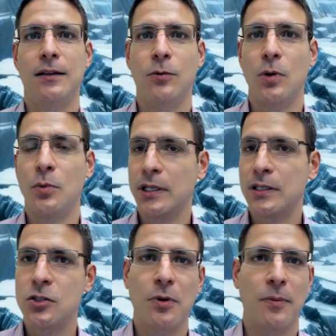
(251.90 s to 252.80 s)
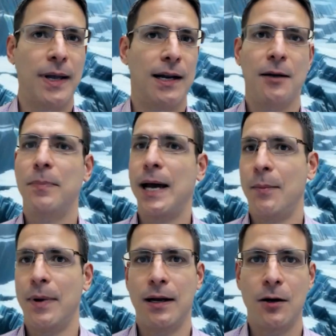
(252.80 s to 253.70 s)
They rebooted Superman and
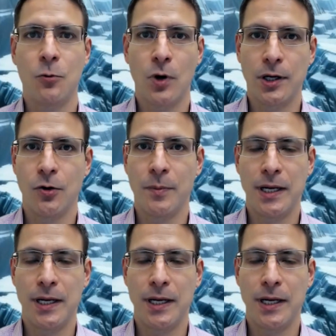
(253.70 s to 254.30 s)
Batman and Wonder Woman.